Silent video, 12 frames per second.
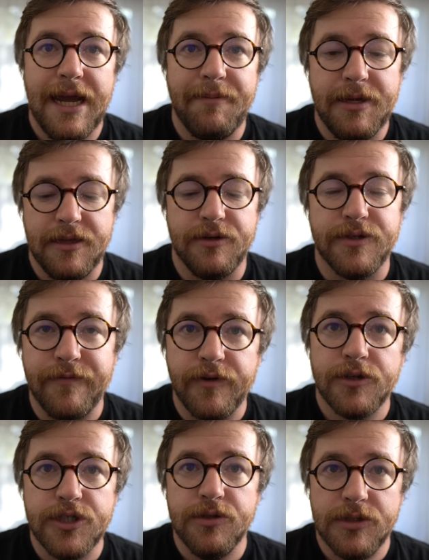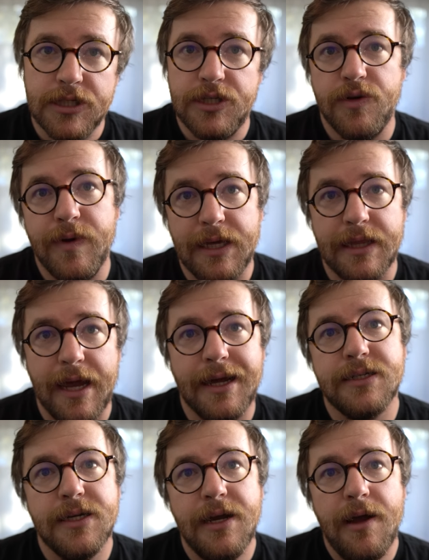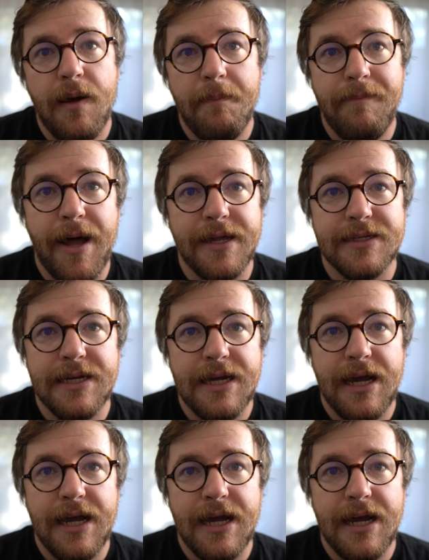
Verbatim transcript: I mean, there's a virtue to doing that, but